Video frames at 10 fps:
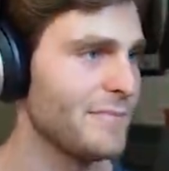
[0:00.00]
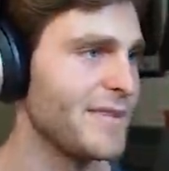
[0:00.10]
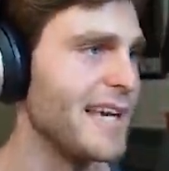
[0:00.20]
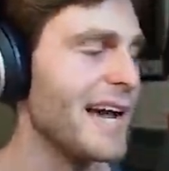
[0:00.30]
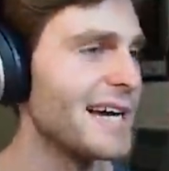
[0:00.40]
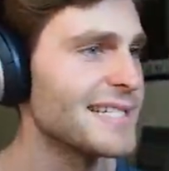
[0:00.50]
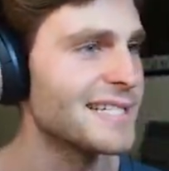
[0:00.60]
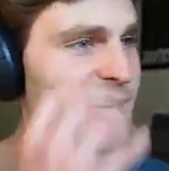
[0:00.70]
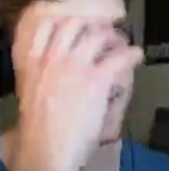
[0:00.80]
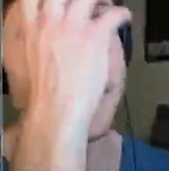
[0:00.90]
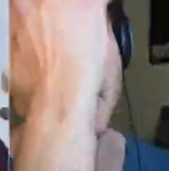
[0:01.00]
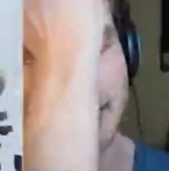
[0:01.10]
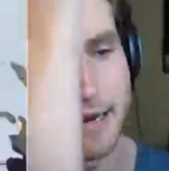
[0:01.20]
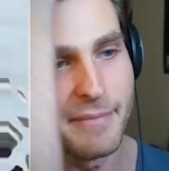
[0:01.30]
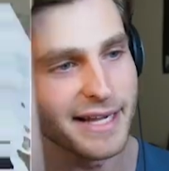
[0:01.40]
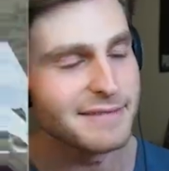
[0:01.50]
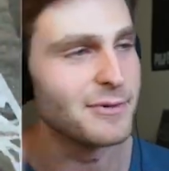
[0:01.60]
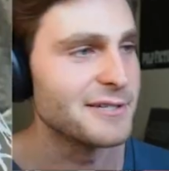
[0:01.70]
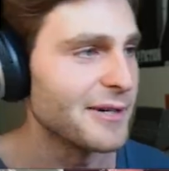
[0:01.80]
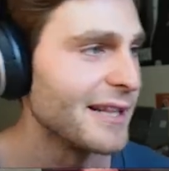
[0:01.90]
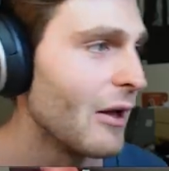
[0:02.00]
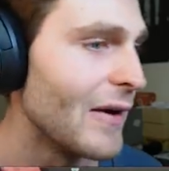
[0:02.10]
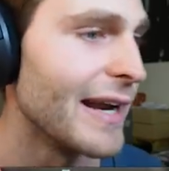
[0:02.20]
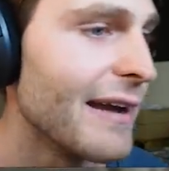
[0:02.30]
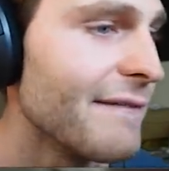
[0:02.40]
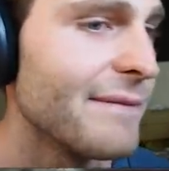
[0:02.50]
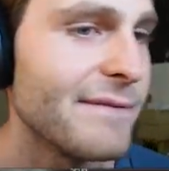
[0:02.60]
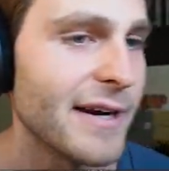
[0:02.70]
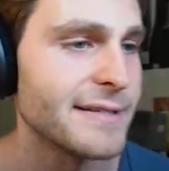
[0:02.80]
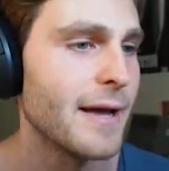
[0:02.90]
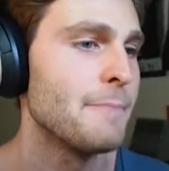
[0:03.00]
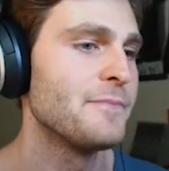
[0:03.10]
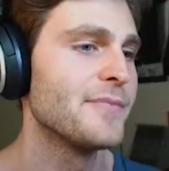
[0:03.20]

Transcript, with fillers: you. Yeah, I, I saw him. I was reloading. I fucked up